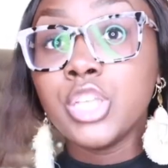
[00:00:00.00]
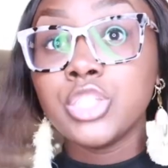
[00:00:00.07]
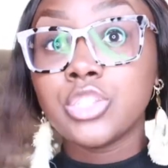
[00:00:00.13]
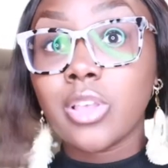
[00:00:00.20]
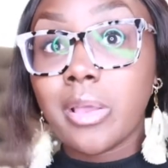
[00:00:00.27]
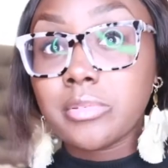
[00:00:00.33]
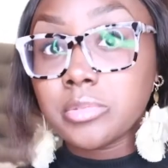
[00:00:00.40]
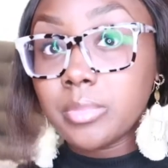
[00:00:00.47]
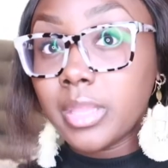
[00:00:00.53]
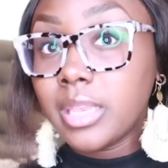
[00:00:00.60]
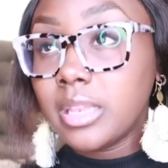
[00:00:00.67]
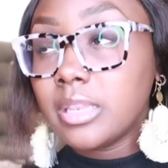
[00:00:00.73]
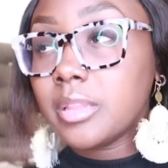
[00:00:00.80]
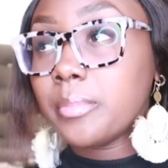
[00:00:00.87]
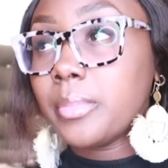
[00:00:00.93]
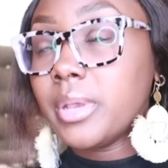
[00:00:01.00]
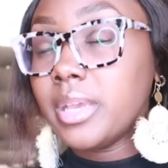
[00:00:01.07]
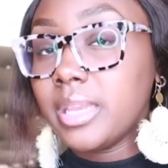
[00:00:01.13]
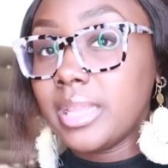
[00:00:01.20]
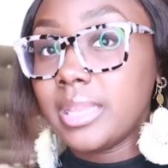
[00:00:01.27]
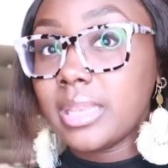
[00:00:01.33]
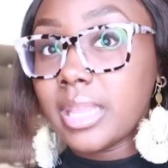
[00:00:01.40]
so I was meaning to
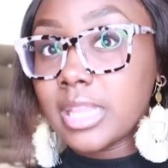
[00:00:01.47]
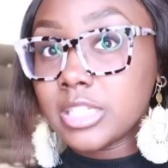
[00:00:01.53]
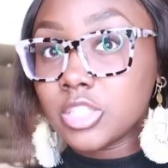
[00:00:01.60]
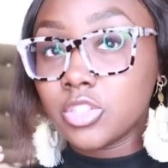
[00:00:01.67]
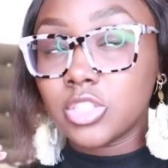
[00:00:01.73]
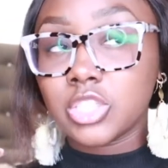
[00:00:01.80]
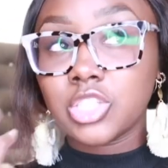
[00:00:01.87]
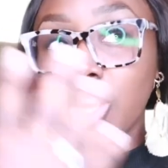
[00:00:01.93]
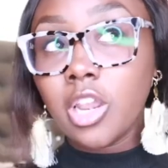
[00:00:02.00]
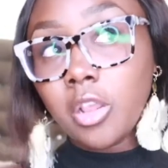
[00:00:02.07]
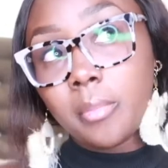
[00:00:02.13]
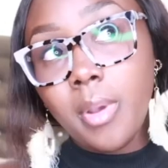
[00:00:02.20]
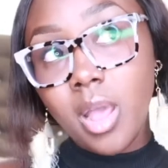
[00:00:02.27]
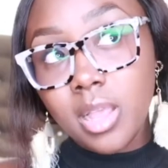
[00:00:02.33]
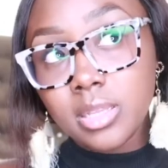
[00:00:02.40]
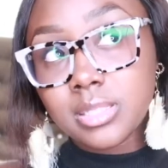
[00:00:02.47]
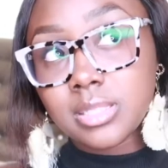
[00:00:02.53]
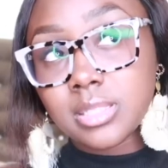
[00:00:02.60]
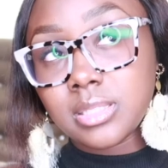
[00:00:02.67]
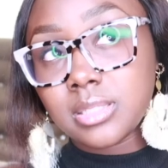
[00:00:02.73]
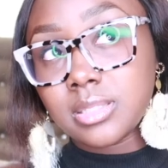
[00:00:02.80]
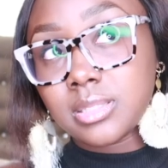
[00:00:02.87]
put it into the shadow
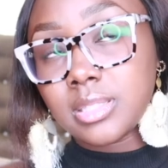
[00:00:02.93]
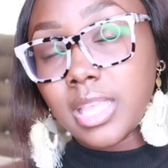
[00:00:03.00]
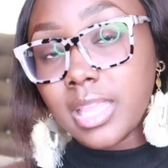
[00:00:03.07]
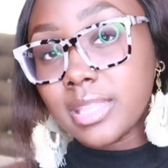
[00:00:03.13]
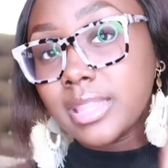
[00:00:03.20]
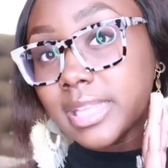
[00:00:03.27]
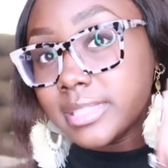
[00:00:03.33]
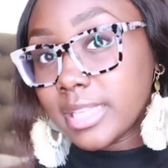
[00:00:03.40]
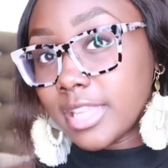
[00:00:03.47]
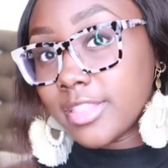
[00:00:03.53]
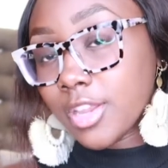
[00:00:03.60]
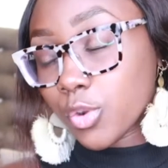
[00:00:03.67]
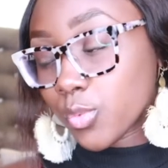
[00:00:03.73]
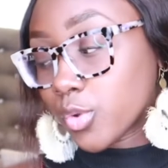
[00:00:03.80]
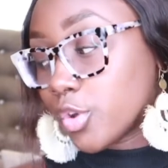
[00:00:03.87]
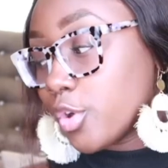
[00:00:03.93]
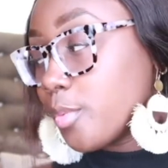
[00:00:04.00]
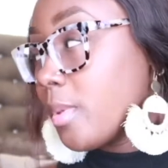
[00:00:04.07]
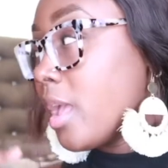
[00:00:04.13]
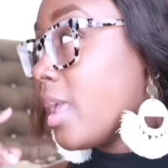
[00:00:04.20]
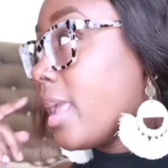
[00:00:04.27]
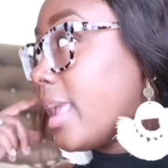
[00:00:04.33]
box Thing that's in their room